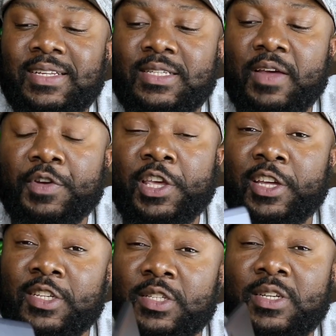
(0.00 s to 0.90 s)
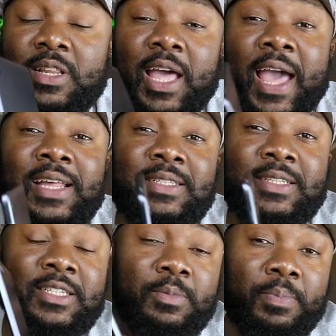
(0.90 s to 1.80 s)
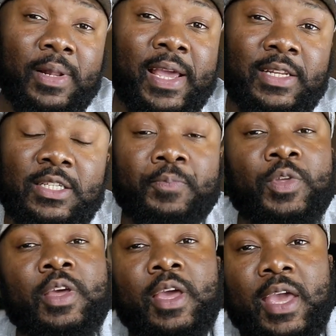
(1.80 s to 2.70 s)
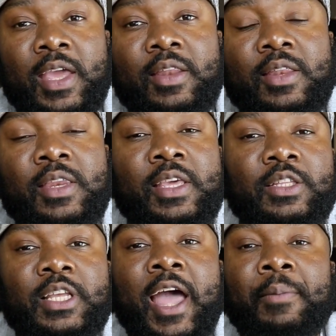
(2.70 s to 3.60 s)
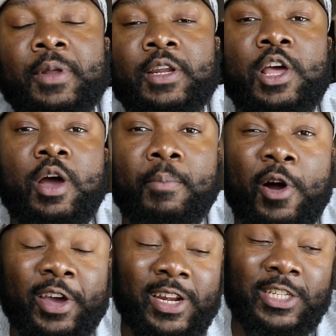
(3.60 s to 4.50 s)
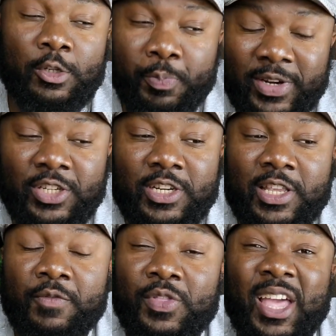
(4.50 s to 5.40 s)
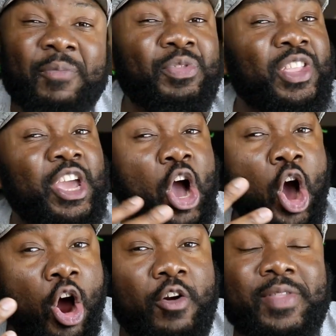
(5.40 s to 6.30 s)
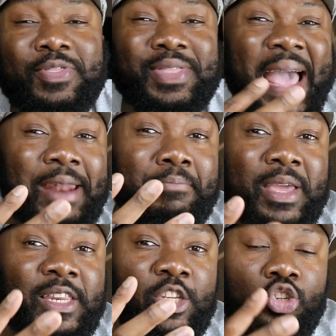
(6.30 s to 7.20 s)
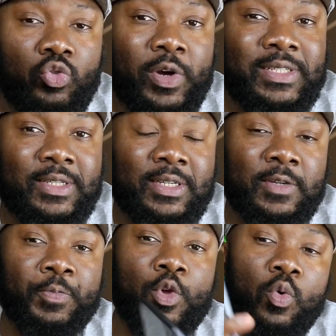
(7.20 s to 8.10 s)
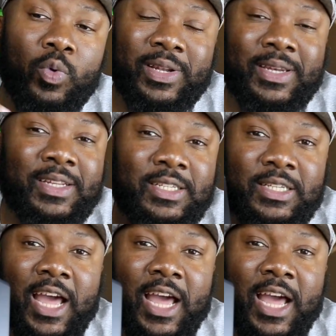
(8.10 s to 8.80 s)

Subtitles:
A7 here still has its place in the tablet market, especially given that there aren't that many choices with this